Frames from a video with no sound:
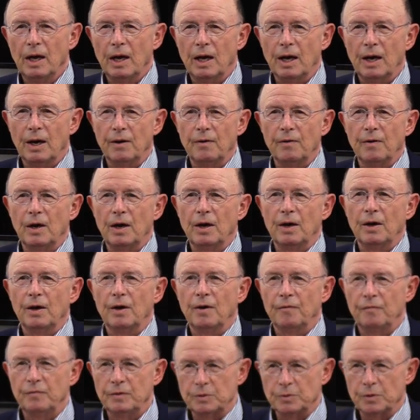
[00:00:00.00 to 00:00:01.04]
uh,
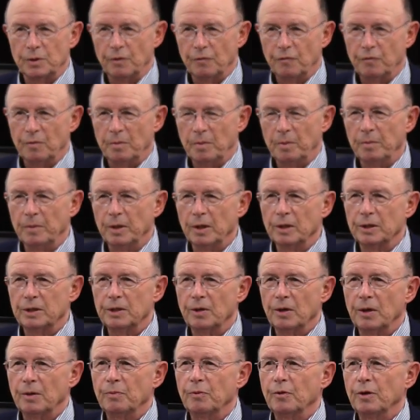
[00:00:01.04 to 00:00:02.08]
uh of Israel from a
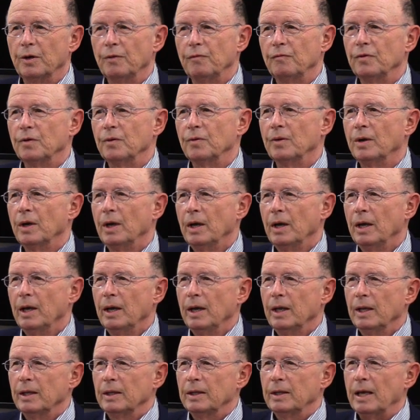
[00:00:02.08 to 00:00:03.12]
military point of view,
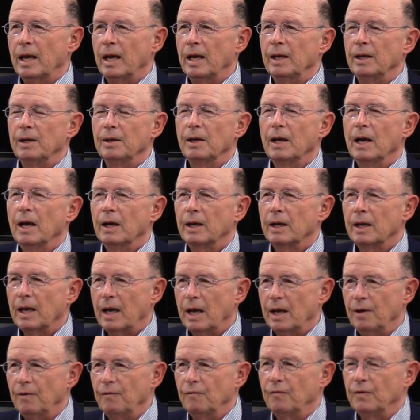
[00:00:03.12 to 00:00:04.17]
they
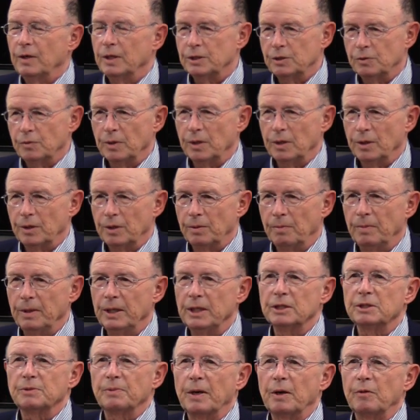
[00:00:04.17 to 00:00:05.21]
gave Israel the
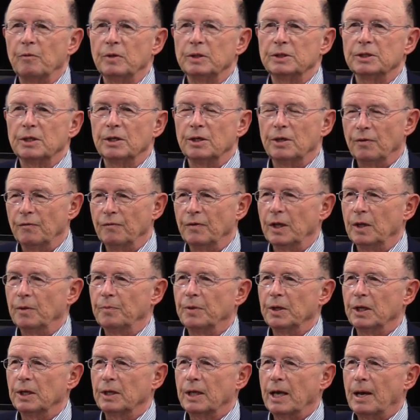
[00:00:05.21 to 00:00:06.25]
means by which to
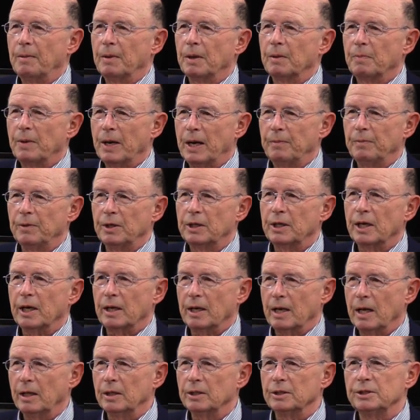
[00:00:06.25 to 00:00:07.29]
develop the atomic bomb, the
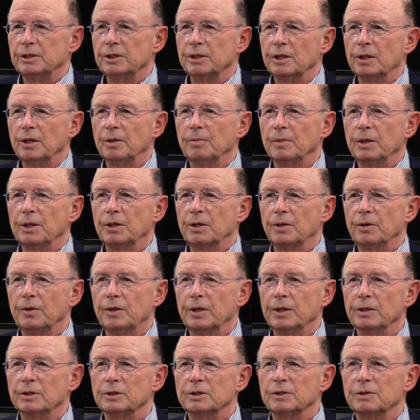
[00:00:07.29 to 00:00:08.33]
technology and the
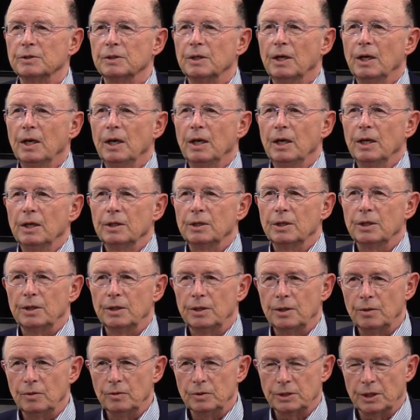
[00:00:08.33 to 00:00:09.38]
materials
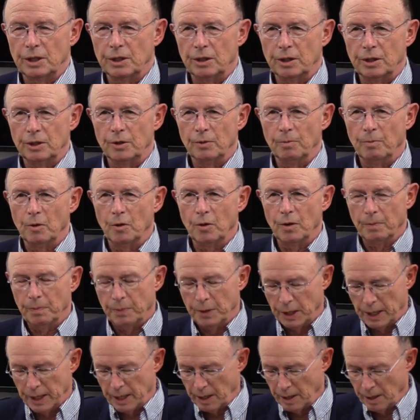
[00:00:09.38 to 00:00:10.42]
to use at the Dimona
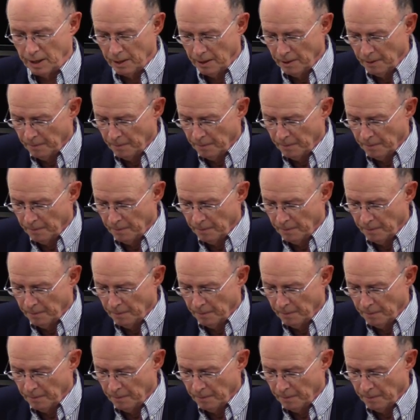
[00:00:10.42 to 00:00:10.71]
plant.